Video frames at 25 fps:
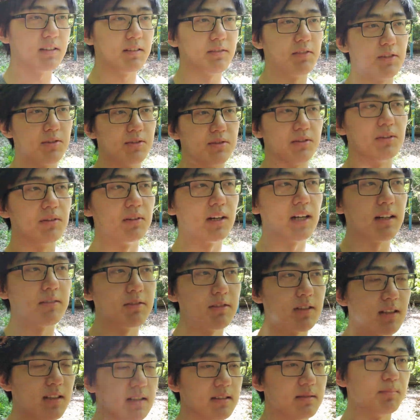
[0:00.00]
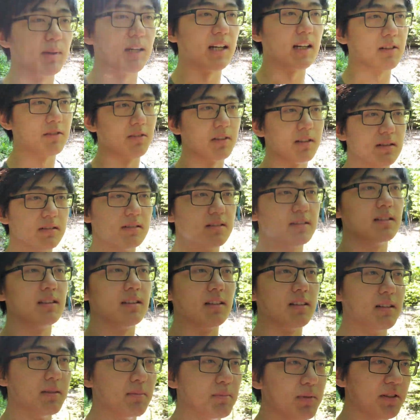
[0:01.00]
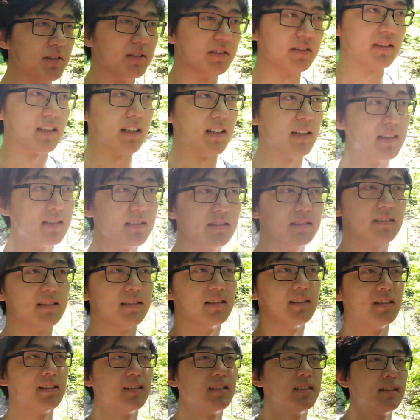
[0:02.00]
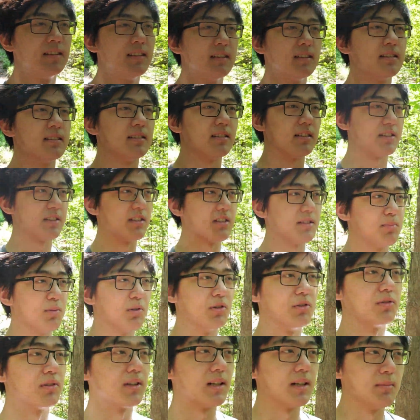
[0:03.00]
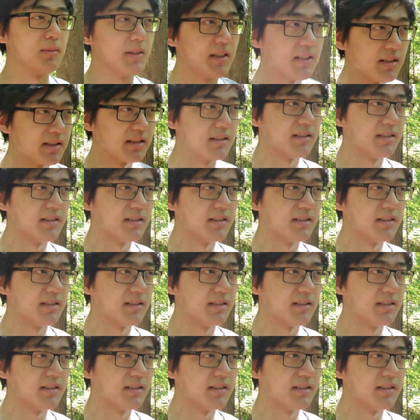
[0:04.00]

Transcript: if you don't have a lot of background in computer science, such as programming